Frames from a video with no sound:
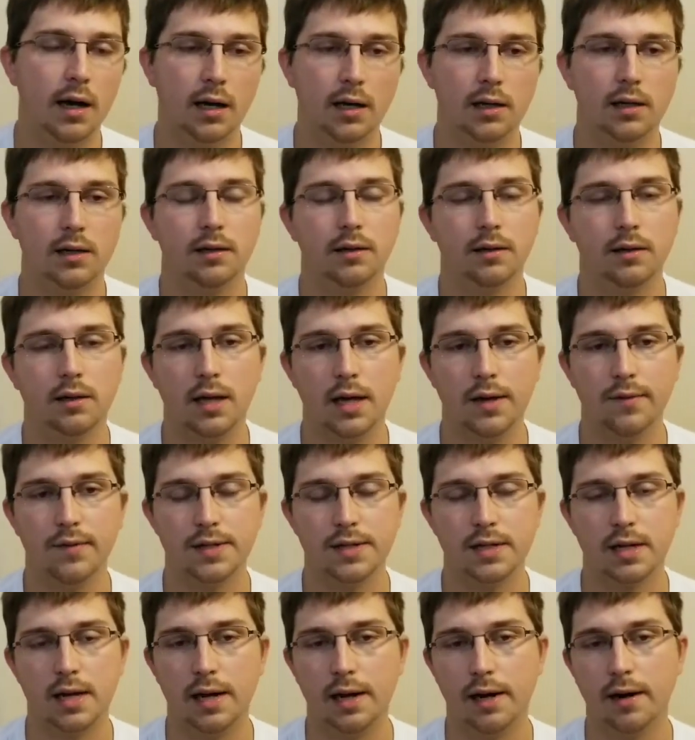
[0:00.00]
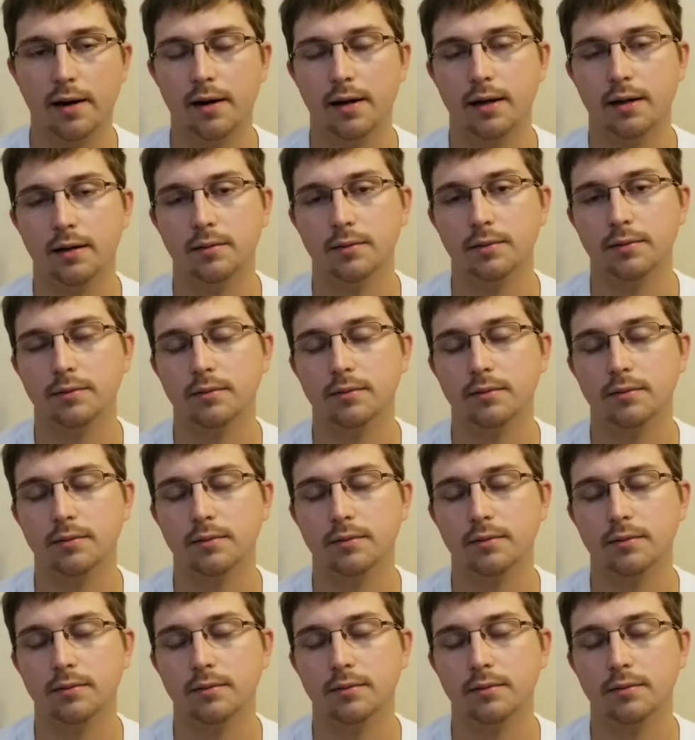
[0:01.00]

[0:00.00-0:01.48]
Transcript: gave us care and